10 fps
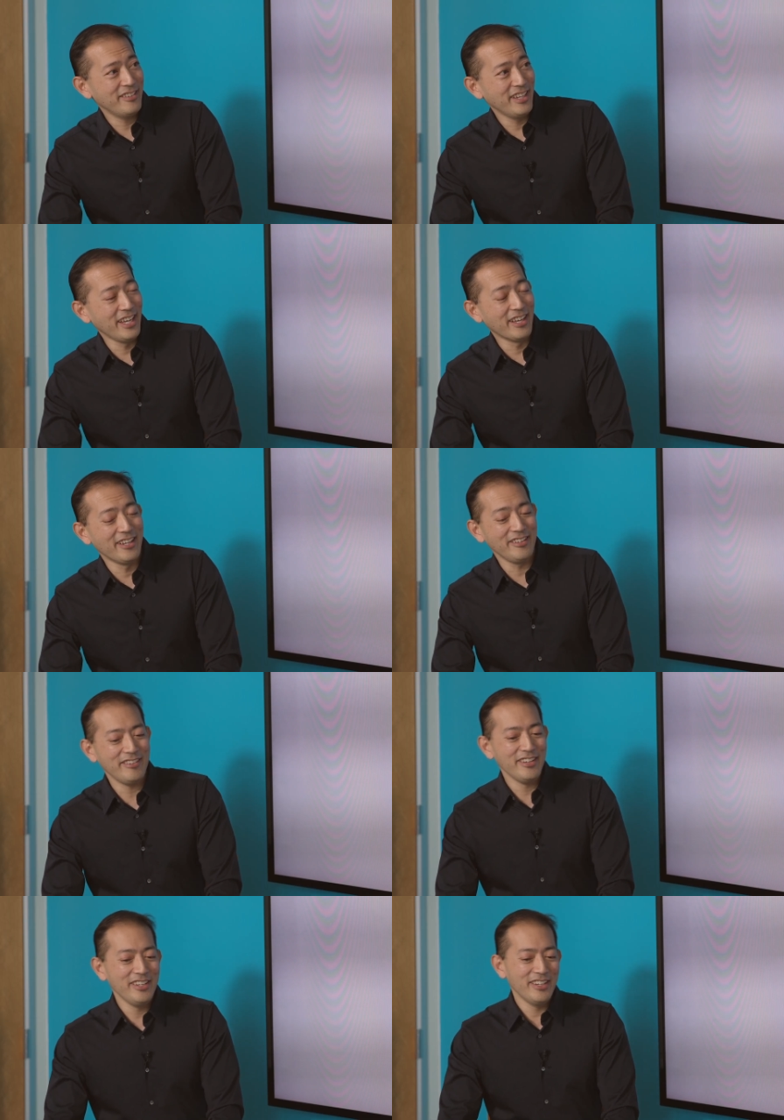uh-huh.
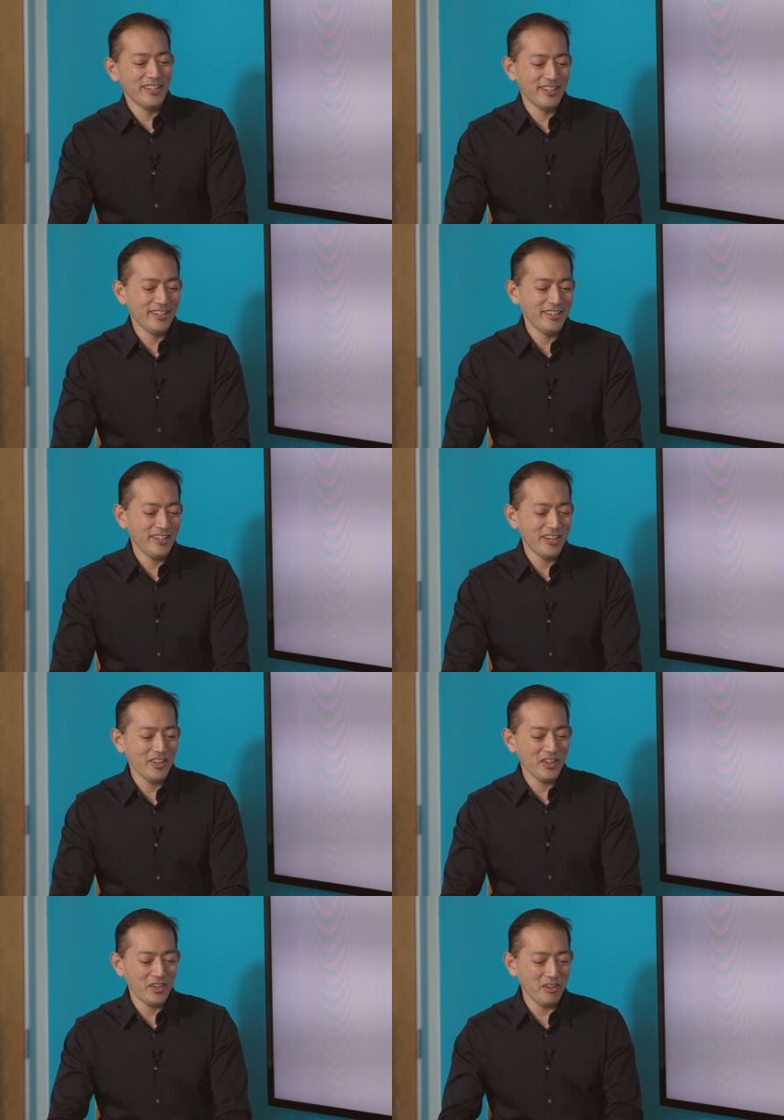and uh,
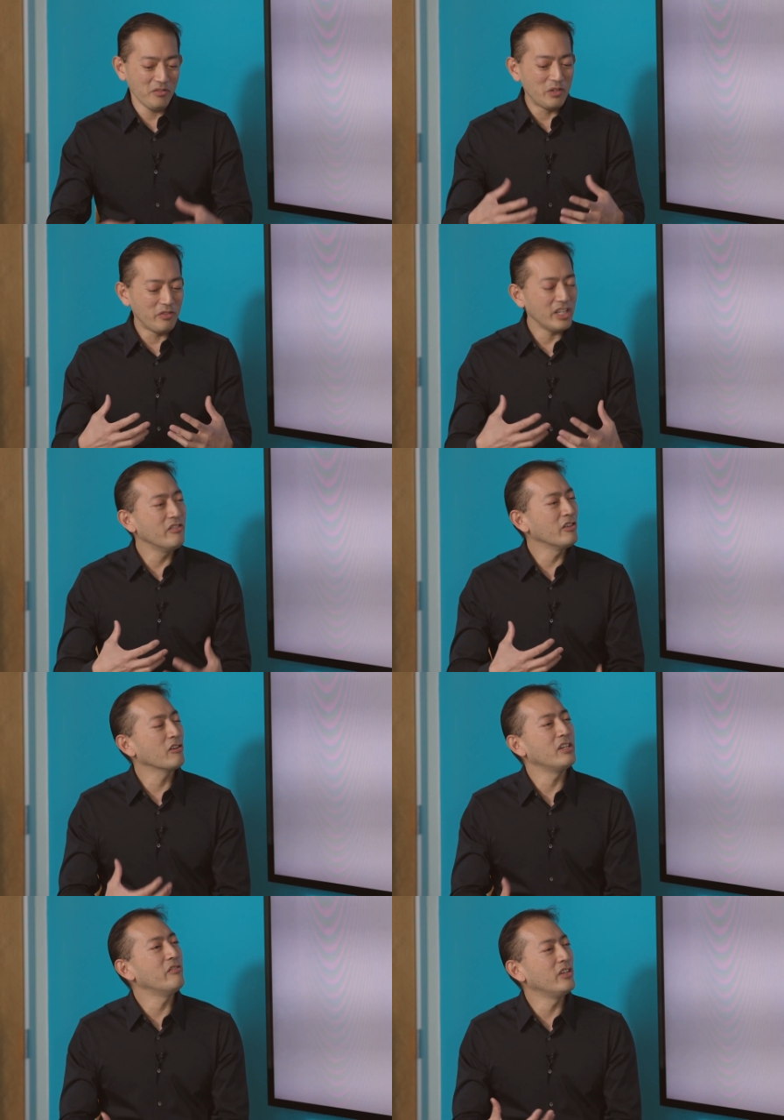uh we've even
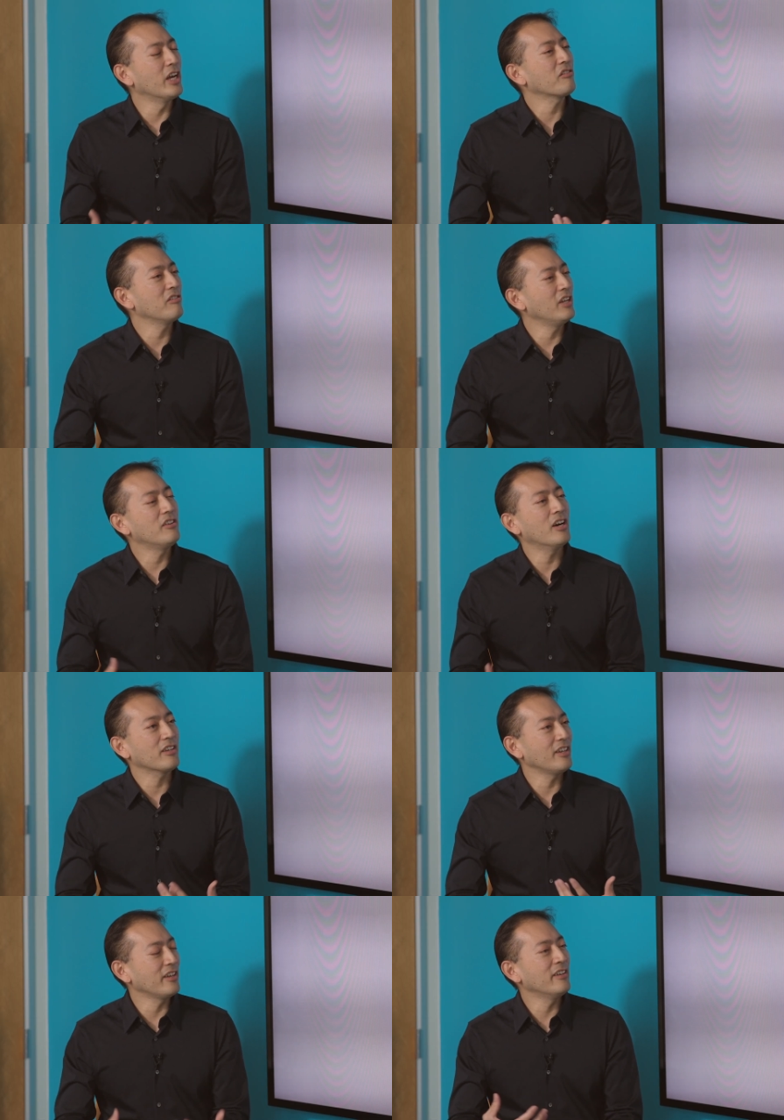heard even yesterday
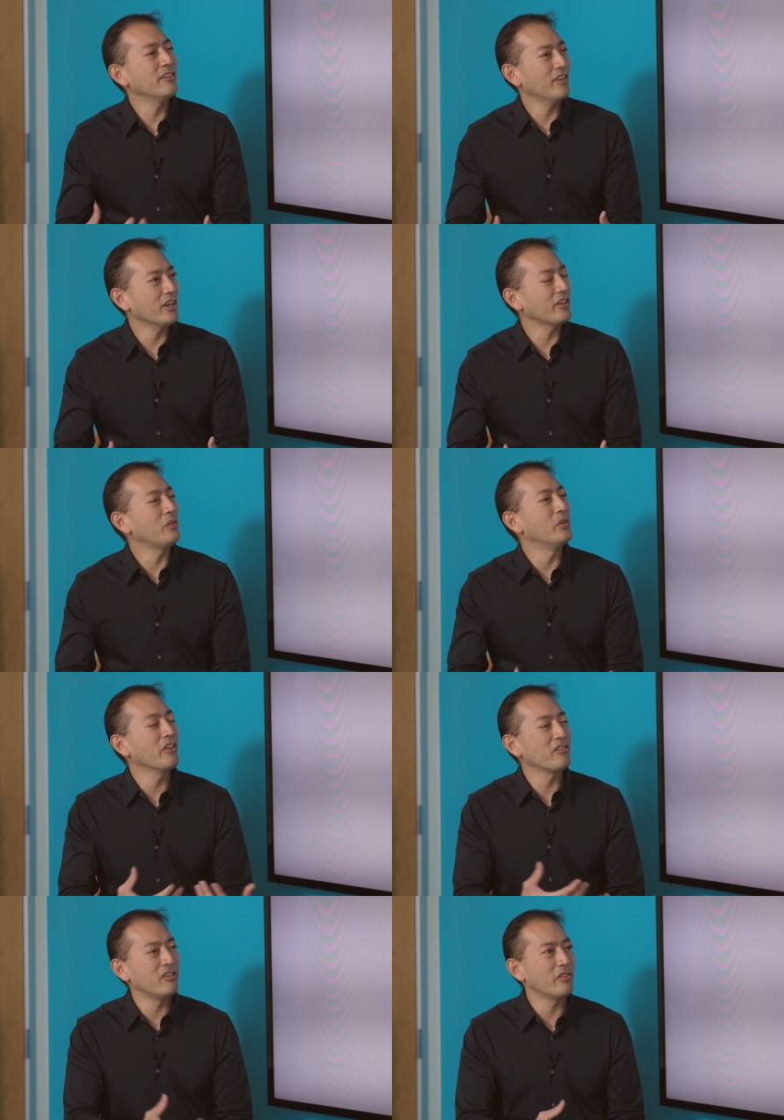talking talking to
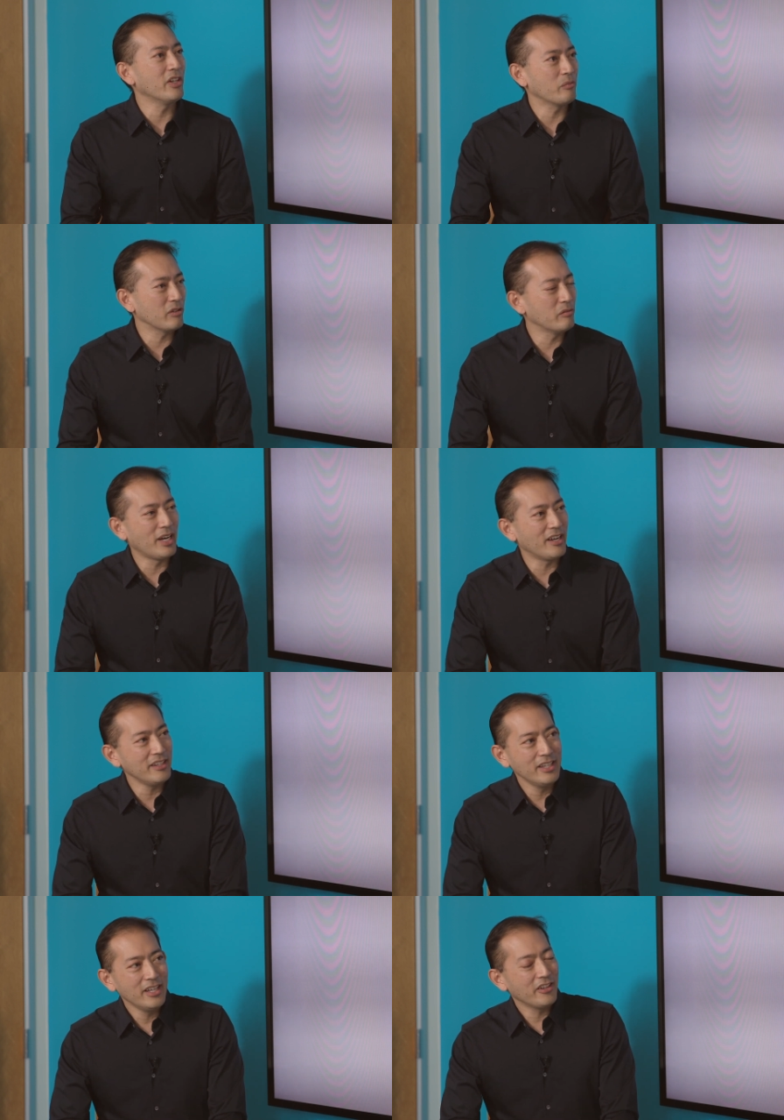another developer about
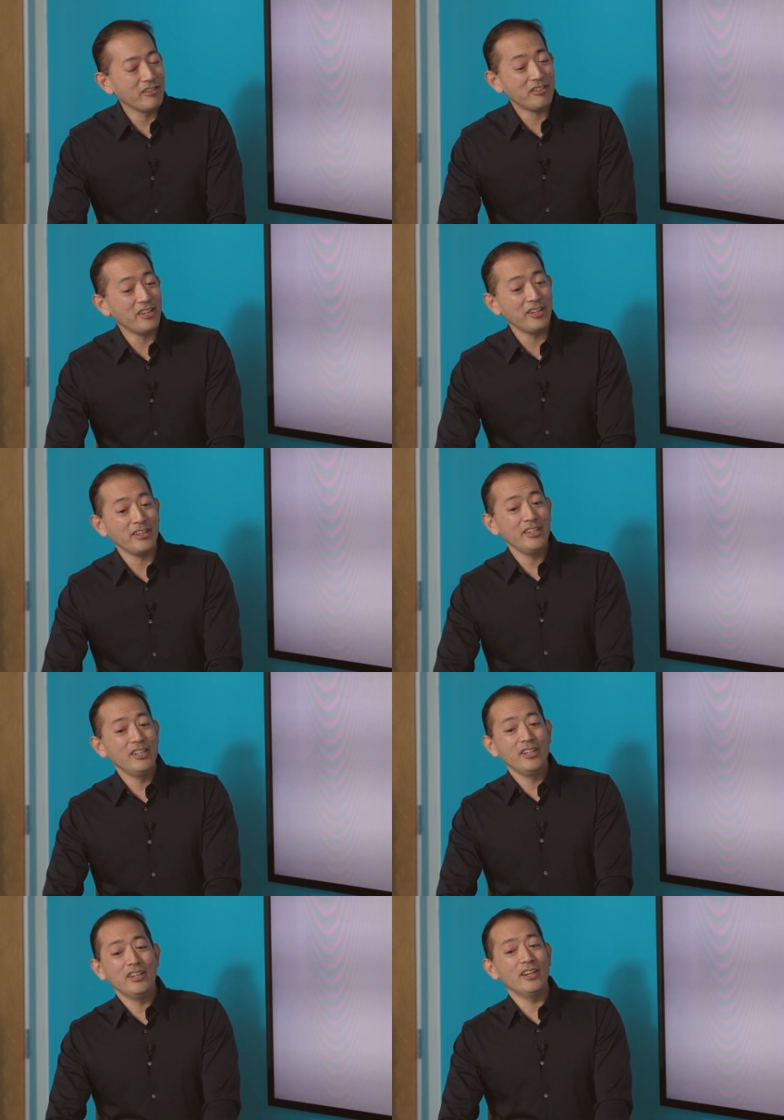mm. it. They're saying
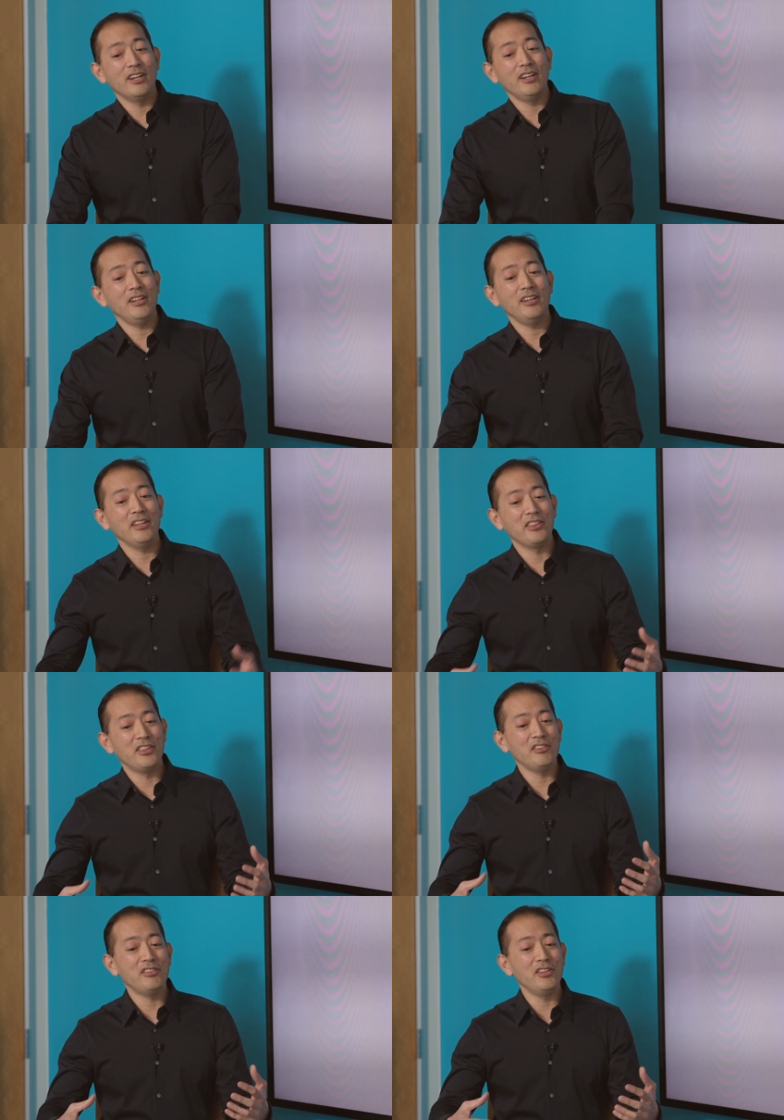uh,
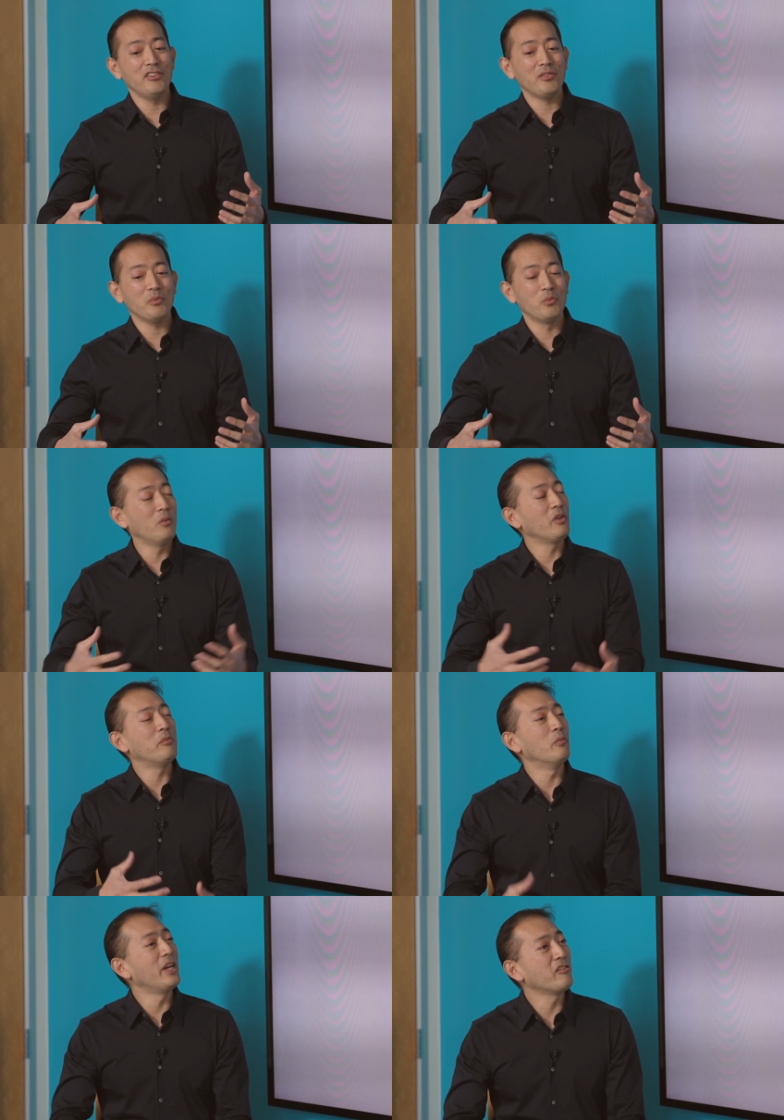this is what we've
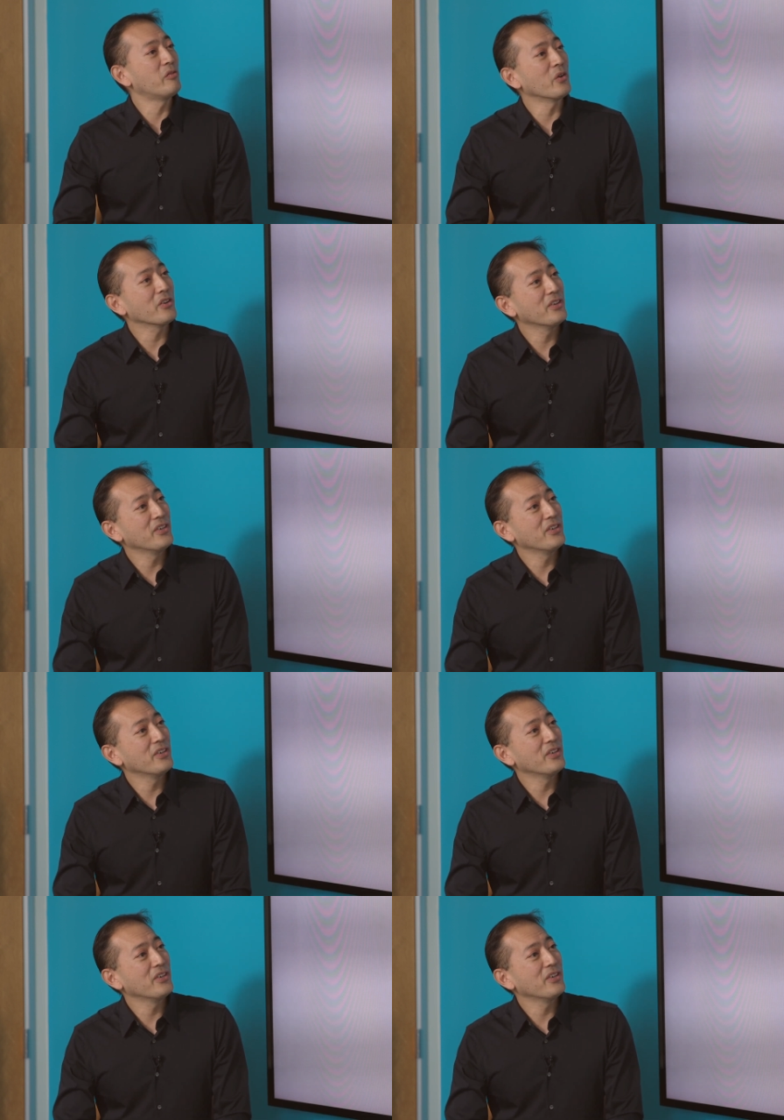been waiting for.